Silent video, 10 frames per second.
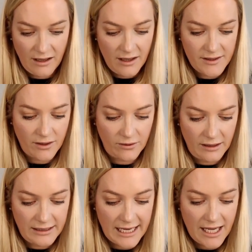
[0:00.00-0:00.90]
So
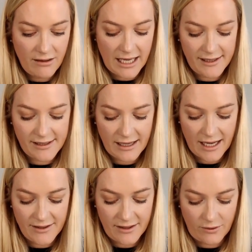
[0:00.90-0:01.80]
now let's
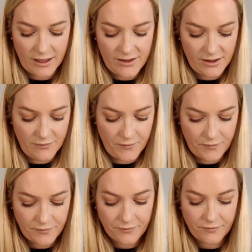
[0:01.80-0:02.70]
answer the question.
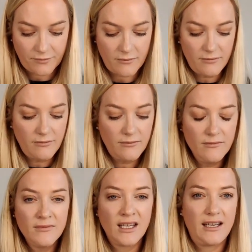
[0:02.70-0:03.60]

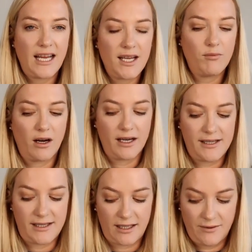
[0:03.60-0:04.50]
Name part
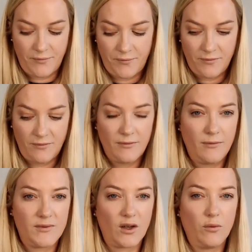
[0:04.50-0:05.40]
C.
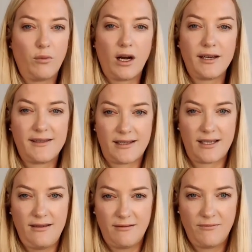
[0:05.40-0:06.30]
So part
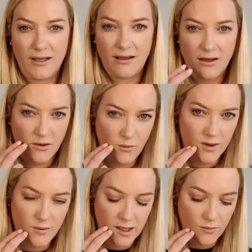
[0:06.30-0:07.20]
C,
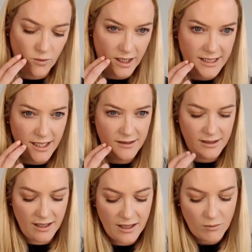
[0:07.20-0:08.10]
which we worked out,
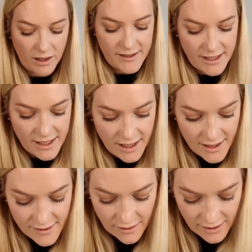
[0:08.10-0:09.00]
part C
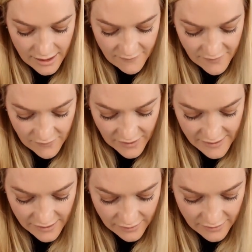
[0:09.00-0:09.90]
is our lymph
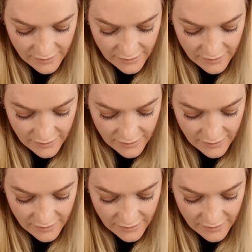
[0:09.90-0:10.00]
vessel.